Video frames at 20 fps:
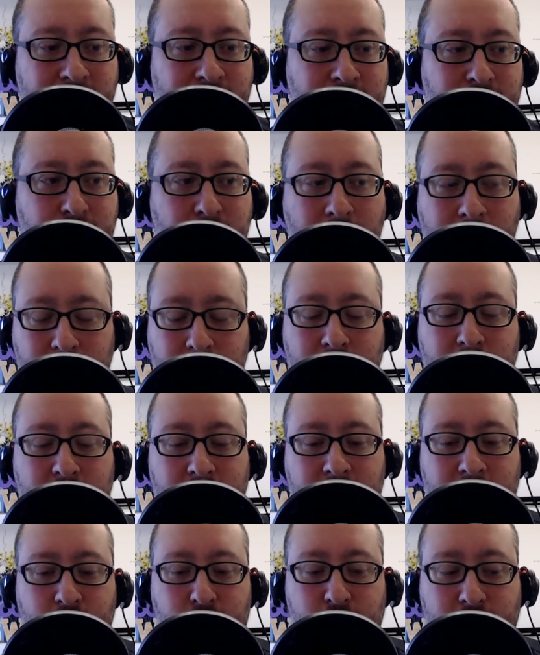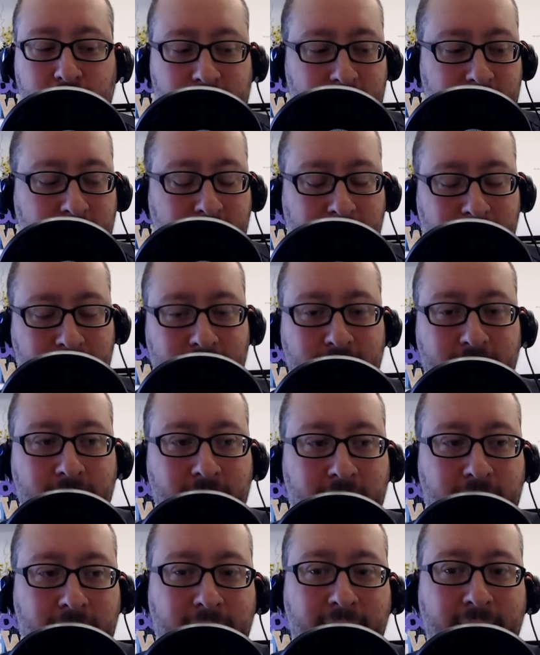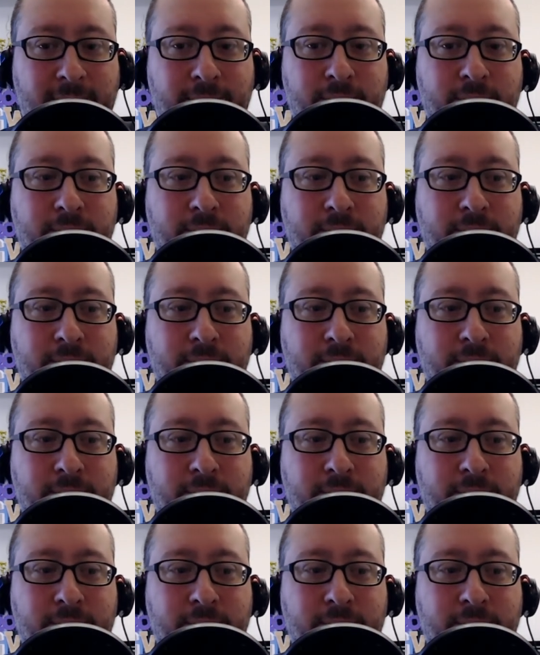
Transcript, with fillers: probably a good thing. Um,